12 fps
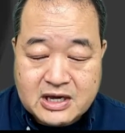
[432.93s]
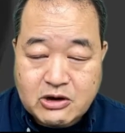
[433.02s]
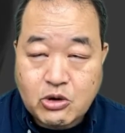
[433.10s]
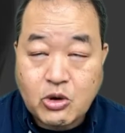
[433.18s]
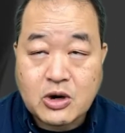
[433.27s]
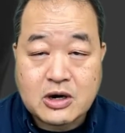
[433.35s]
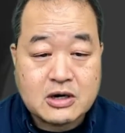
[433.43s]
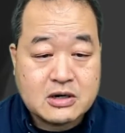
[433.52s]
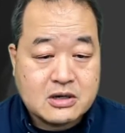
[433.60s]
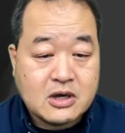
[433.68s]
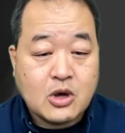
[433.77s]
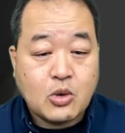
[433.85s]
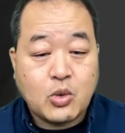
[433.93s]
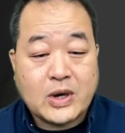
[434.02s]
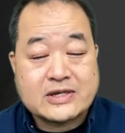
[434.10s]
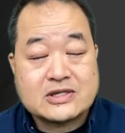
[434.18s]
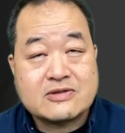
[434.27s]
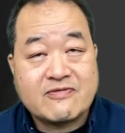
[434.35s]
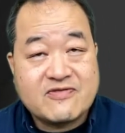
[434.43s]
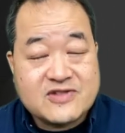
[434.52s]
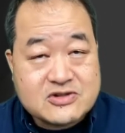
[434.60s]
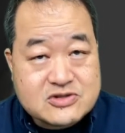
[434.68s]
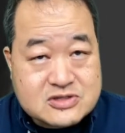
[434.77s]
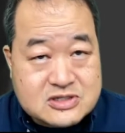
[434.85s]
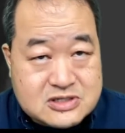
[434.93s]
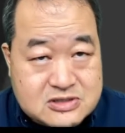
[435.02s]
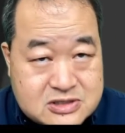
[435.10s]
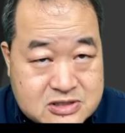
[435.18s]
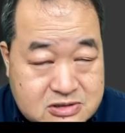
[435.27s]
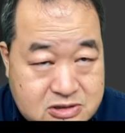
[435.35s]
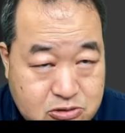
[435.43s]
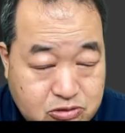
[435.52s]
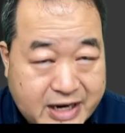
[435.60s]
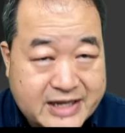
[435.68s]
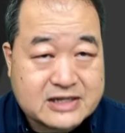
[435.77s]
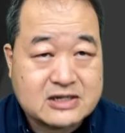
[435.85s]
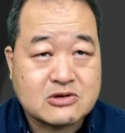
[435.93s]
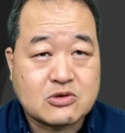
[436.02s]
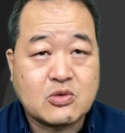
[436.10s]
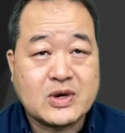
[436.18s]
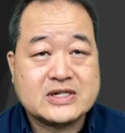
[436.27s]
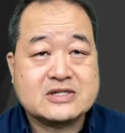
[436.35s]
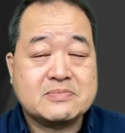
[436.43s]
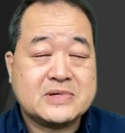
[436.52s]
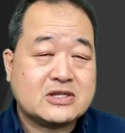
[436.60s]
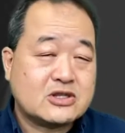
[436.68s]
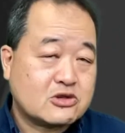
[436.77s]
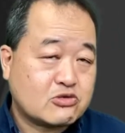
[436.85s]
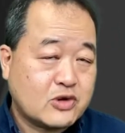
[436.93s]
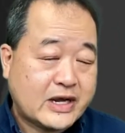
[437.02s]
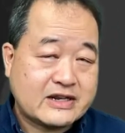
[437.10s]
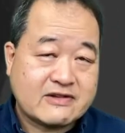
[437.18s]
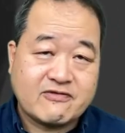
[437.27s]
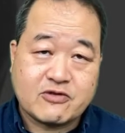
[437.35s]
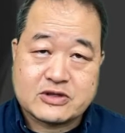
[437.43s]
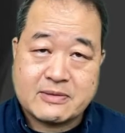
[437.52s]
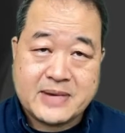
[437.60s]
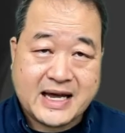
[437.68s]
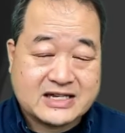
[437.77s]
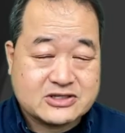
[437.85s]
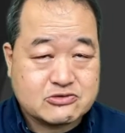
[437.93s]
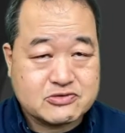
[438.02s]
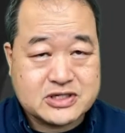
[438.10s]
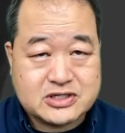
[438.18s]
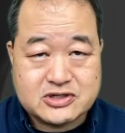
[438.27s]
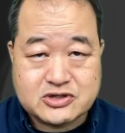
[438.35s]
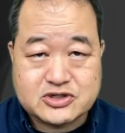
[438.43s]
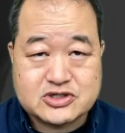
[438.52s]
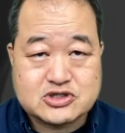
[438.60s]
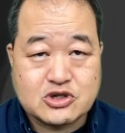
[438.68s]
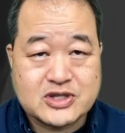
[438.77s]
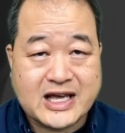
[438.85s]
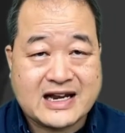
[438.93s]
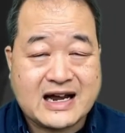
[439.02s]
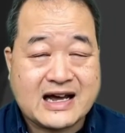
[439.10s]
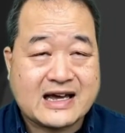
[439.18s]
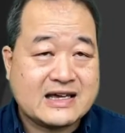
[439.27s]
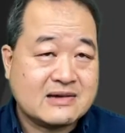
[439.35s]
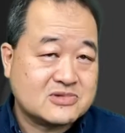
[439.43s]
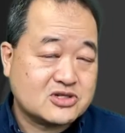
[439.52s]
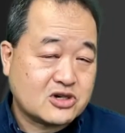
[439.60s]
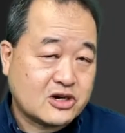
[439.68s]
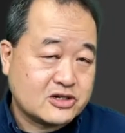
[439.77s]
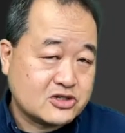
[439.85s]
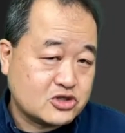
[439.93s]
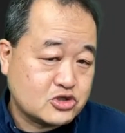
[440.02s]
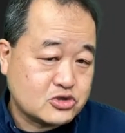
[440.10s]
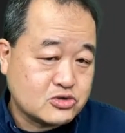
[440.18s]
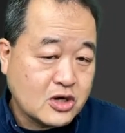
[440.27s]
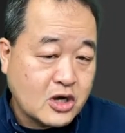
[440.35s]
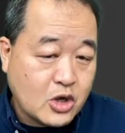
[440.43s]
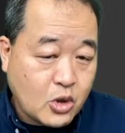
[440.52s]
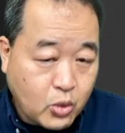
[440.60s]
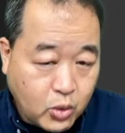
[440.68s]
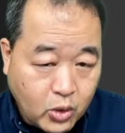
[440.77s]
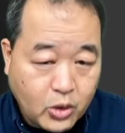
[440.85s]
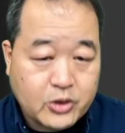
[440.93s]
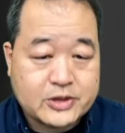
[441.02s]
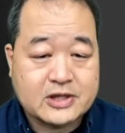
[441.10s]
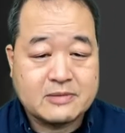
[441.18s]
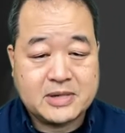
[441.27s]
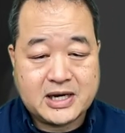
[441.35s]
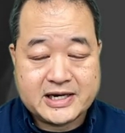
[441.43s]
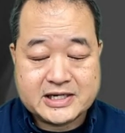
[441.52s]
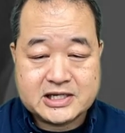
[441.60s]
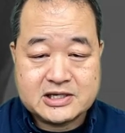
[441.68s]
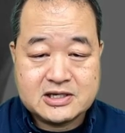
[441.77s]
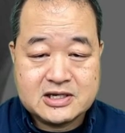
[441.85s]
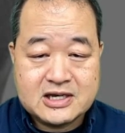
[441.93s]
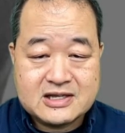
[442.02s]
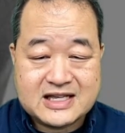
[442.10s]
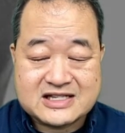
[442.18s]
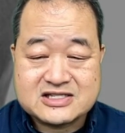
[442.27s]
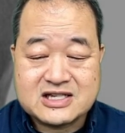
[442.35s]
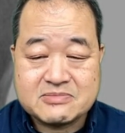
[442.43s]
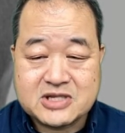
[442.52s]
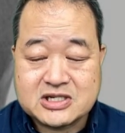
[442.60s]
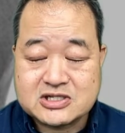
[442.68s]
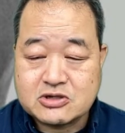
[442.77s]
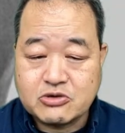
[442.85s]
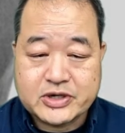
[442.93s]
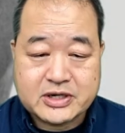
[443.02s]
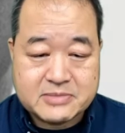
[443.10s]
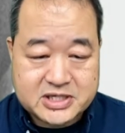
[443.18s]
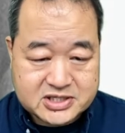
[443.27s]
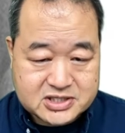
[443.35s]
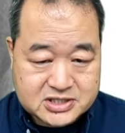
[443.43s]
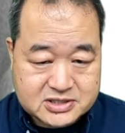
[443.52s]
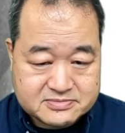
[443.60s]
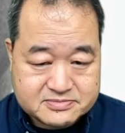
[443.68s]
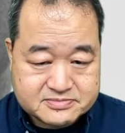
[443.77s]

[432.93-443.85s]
or what feels threatened, or what is being threatened for the past 3 years, so that I am starting to warn the body that something is going amiss.